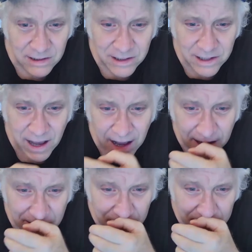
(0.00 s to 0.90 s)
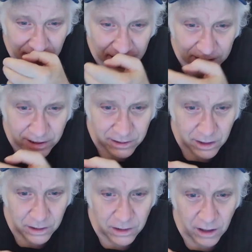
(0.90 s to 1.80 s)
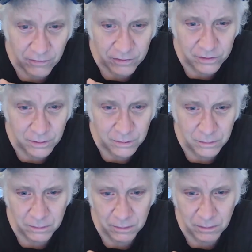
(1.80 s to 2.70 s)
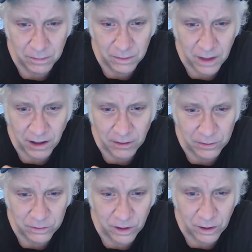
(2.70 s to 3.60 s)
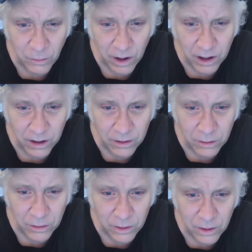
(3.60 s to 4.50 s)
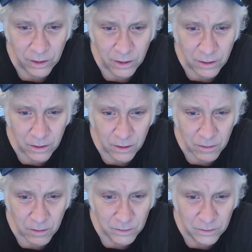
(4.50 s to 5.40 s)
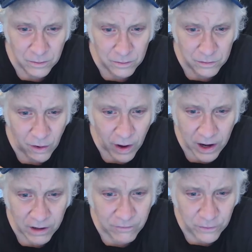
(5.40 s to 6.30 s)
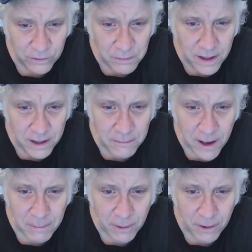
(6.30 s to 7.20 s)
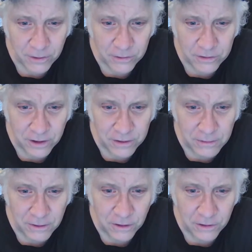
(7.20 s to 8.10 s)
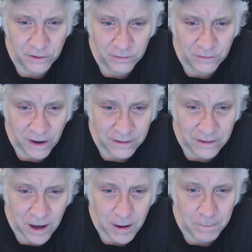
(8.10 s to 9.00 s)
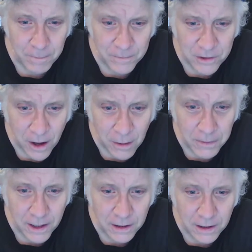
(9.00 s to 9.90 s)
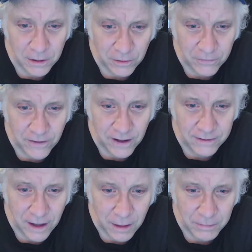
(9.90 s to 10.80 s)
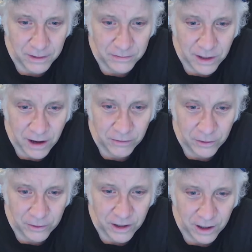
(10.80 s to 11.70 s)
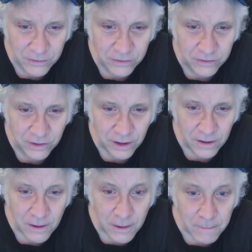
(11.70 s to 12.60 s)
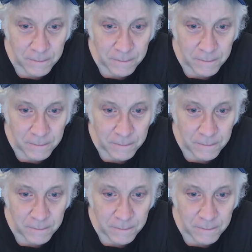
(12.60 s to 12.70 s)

easily agitated, and I'd left some letters like, "Why are you so hateful to me?" And Matt Marcus said, "Because you're fucked up. Stop taking your fucked upness out on us."